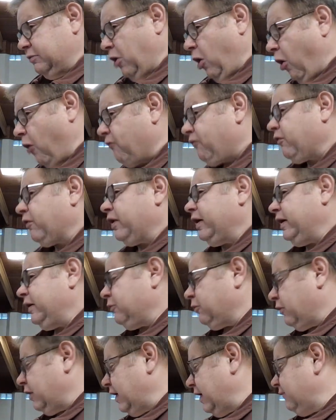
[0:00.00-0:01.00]
hopefully
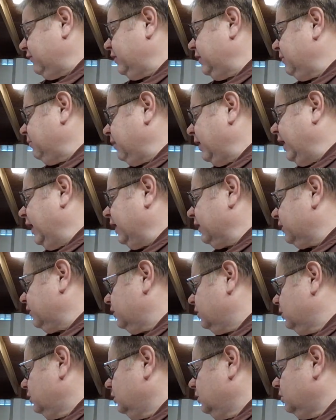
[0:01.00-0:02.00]
it will have an impact
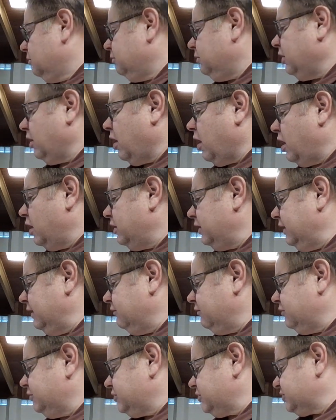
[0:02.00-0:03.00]
beyond
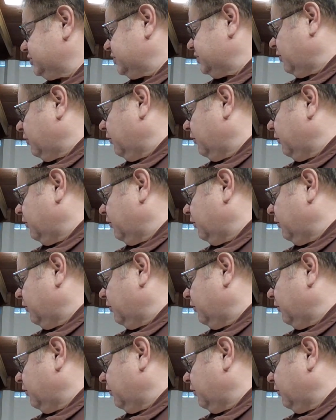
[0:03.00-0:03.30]
even just